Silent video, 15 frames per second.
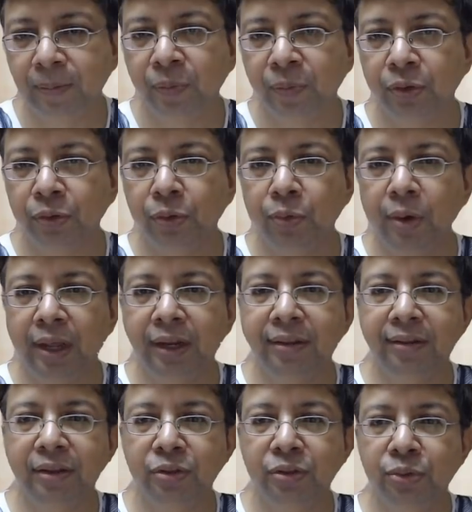So one
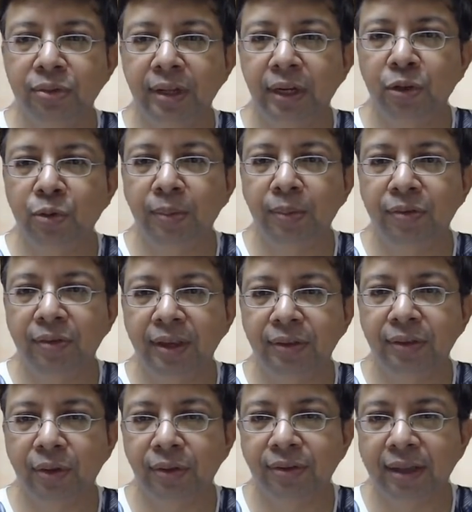is issues that you may
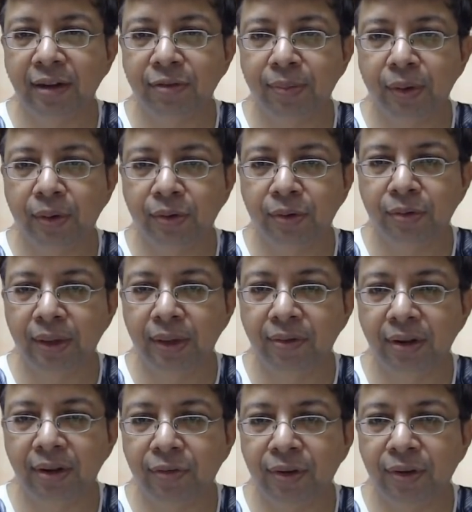face yourself, because
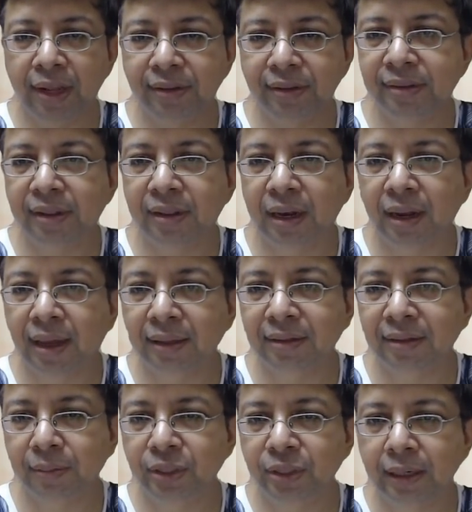behavioral finance is a large
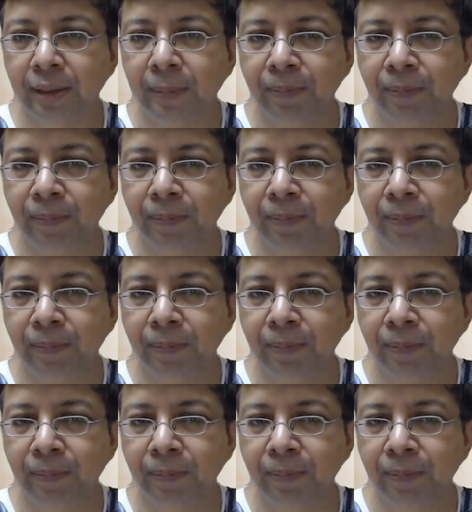subject.